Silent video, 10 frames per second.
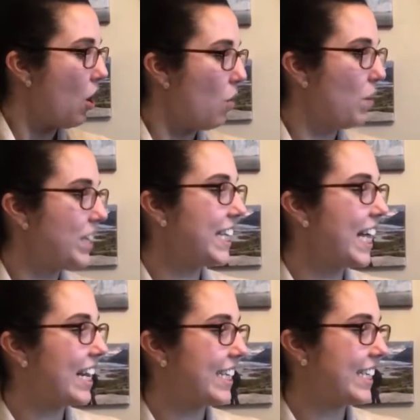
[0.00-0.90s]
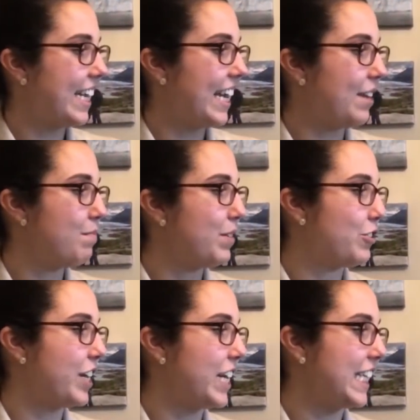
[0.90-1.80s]
What's that I see?
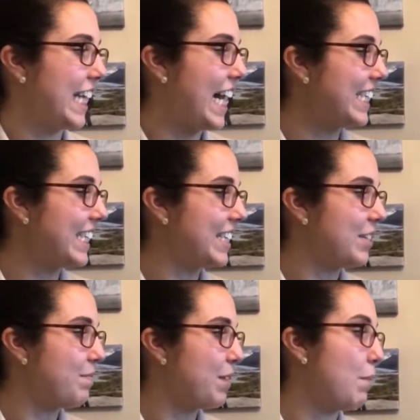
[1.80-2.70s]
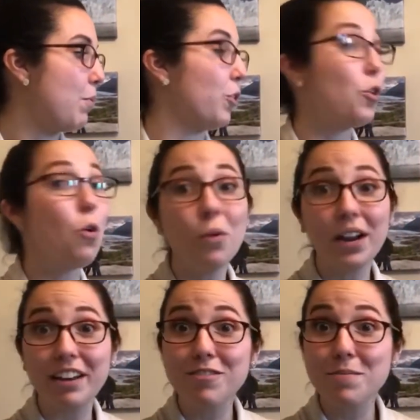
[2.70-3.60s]
Mr. Dennis asked. He pulled a
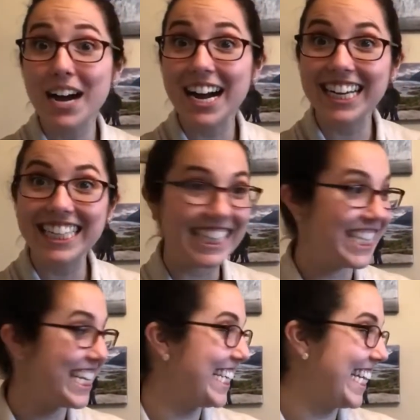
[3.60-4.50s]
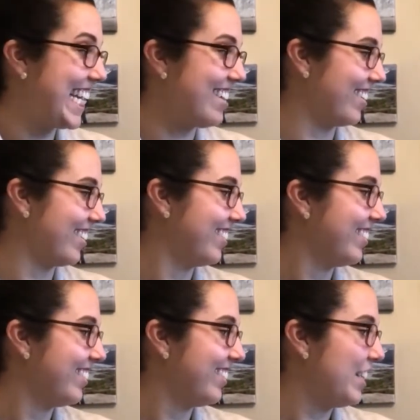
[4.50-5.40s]
coin from behind CJ's ear,
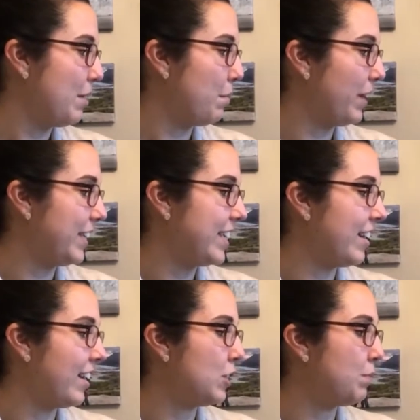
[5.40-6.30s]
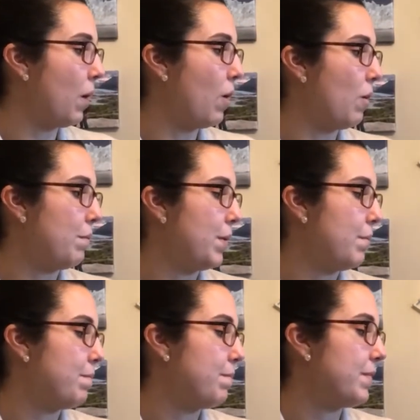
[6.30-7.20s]
placed it in his palm.
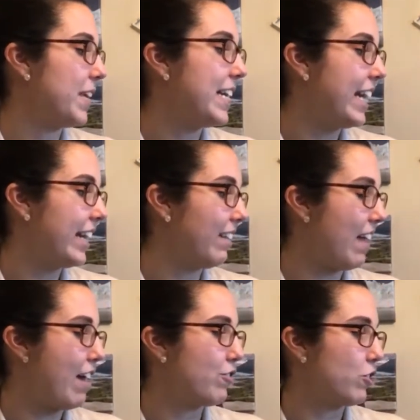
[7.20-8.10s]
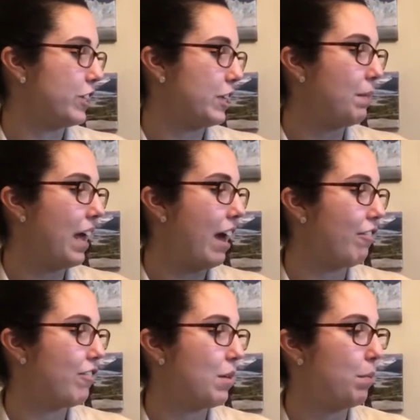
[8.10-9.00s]
Nana laughed her deep laugh
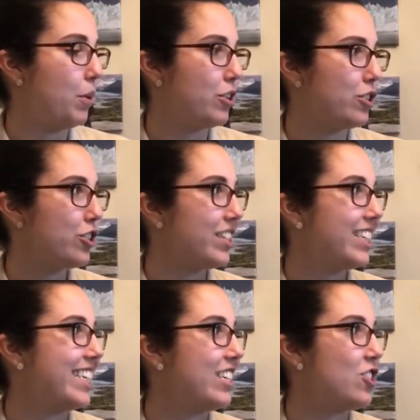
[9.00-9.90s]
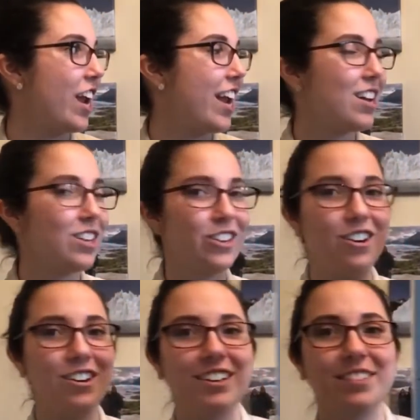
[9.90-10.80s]
and pushed CJ
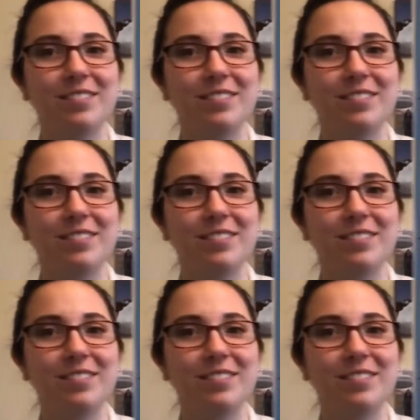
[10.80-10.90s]
along.